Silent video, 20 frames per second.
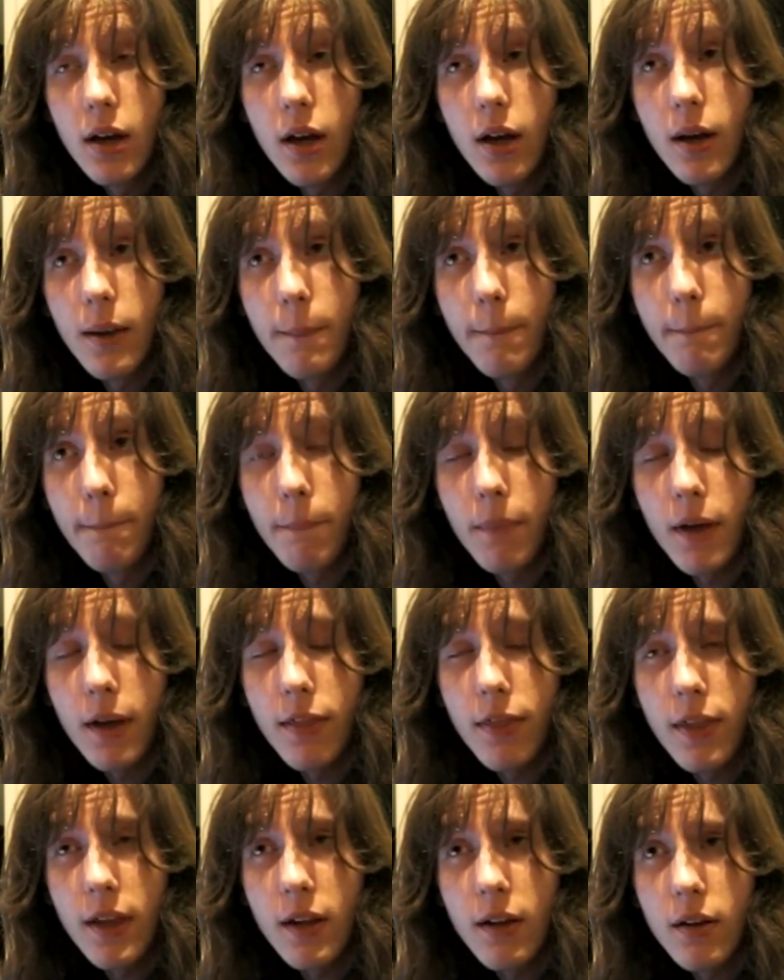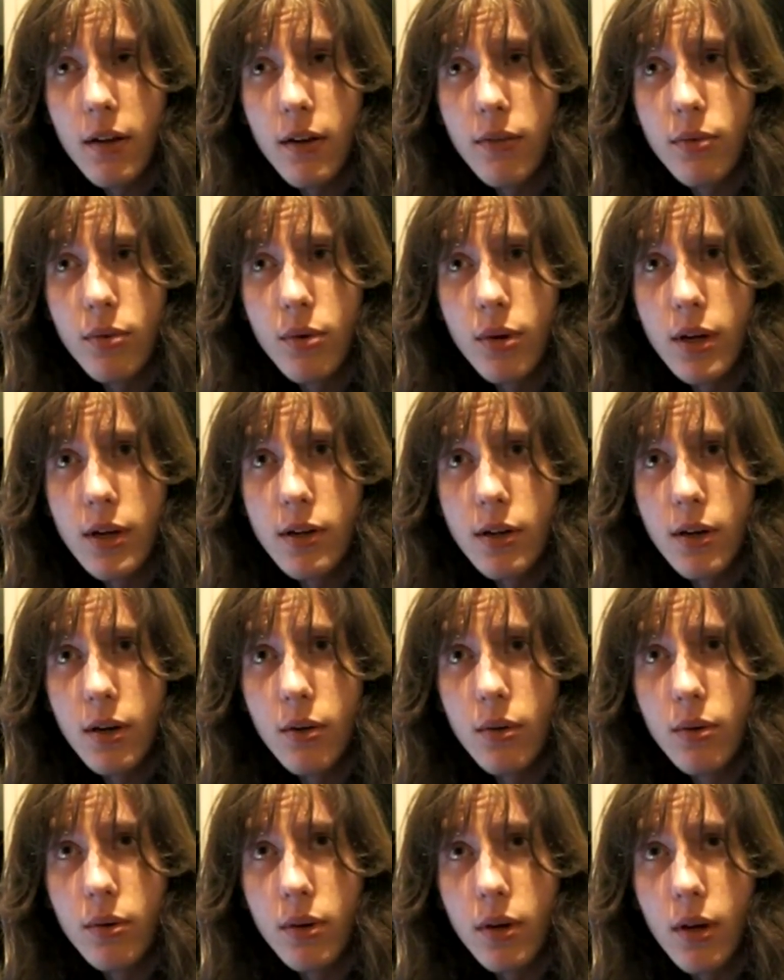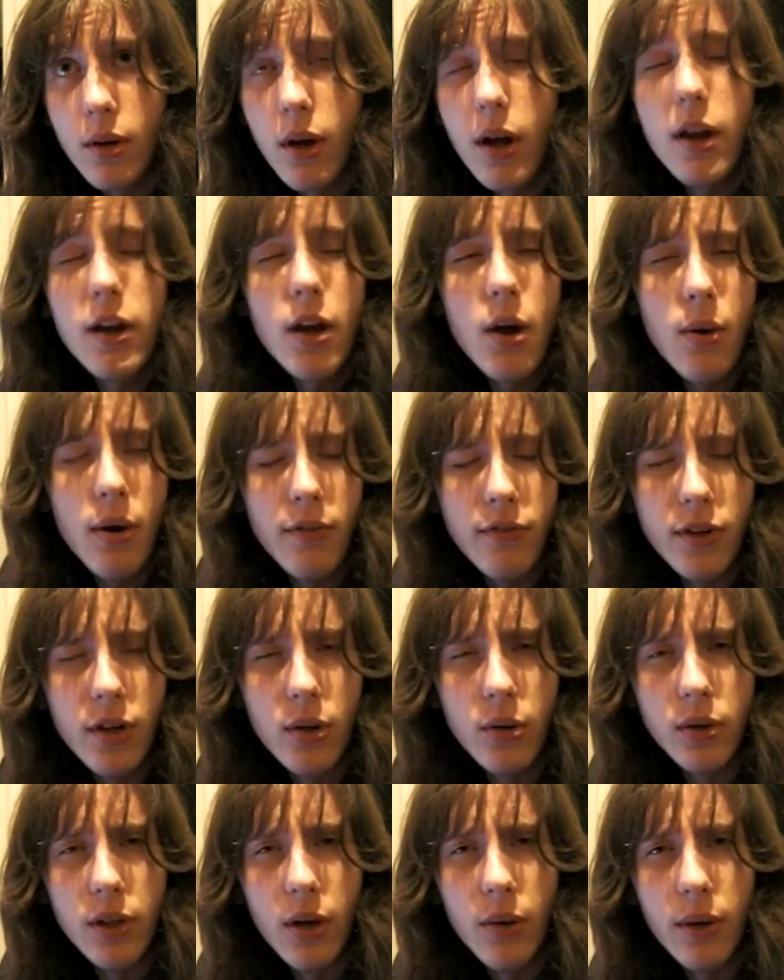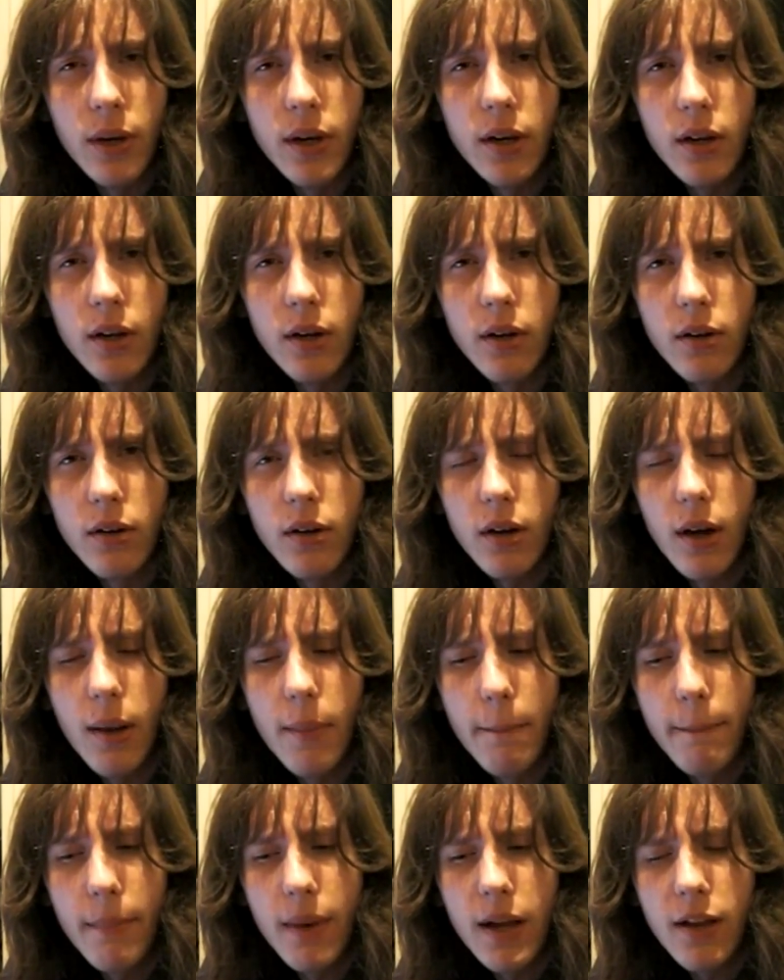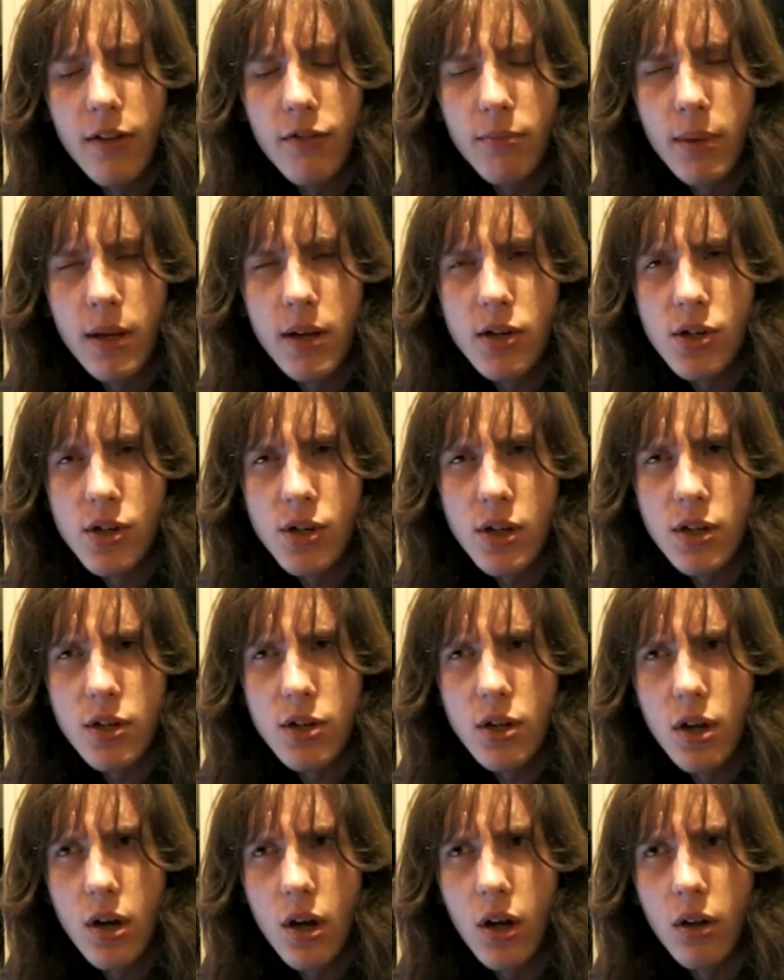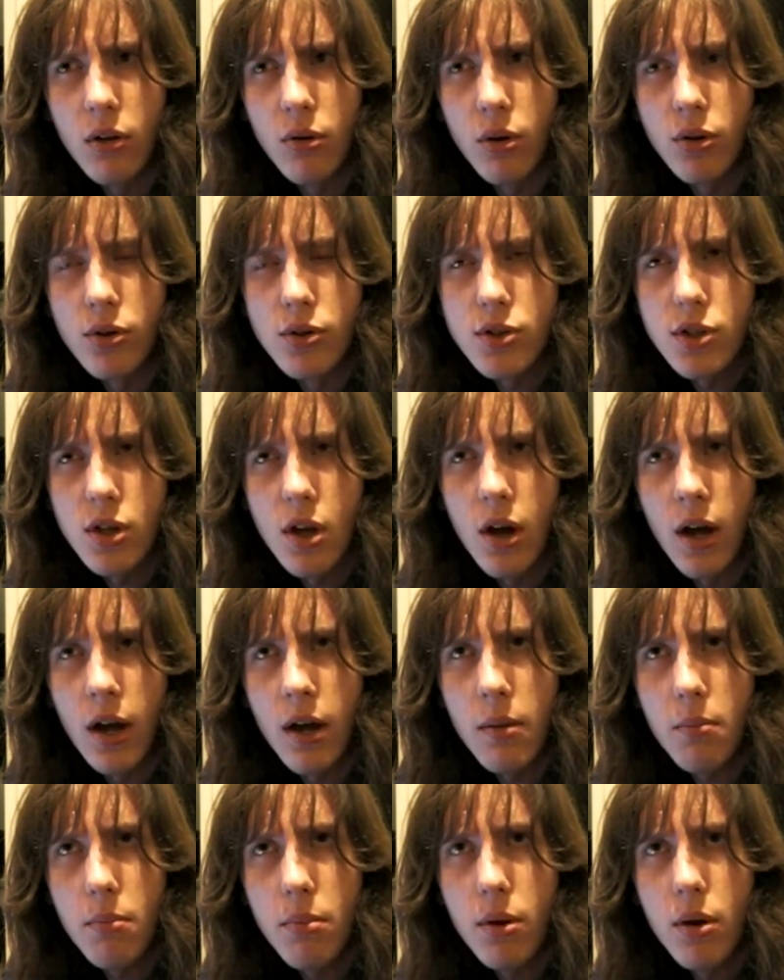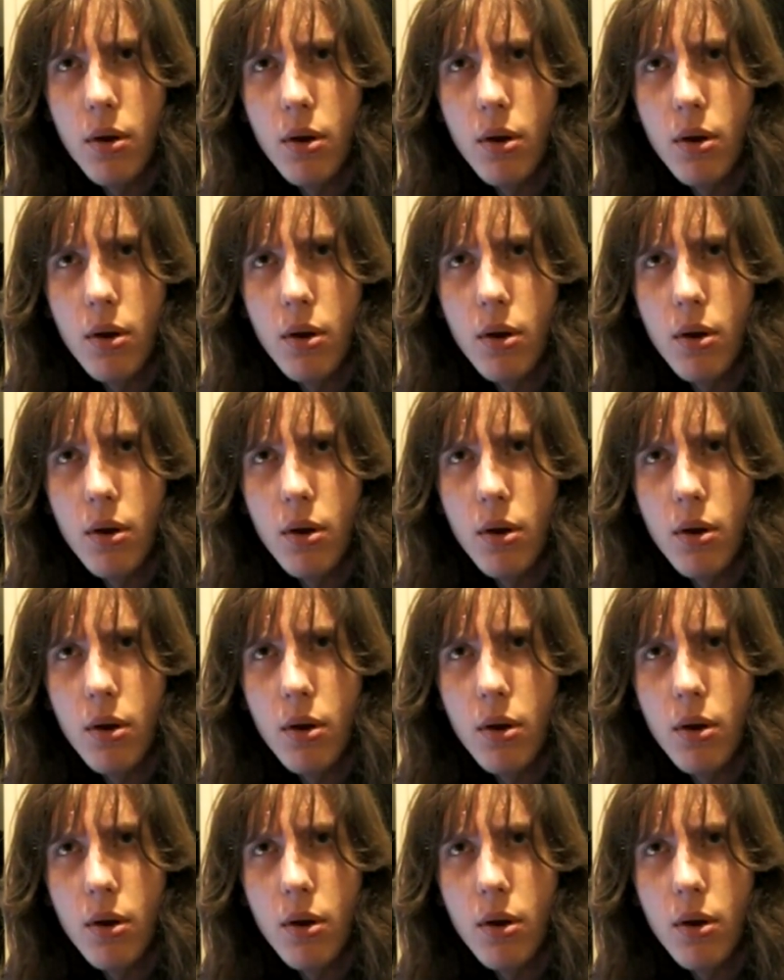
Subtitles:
I think I've already told, I know I've told Owen, and I may have mentioned it to Carla on Skype,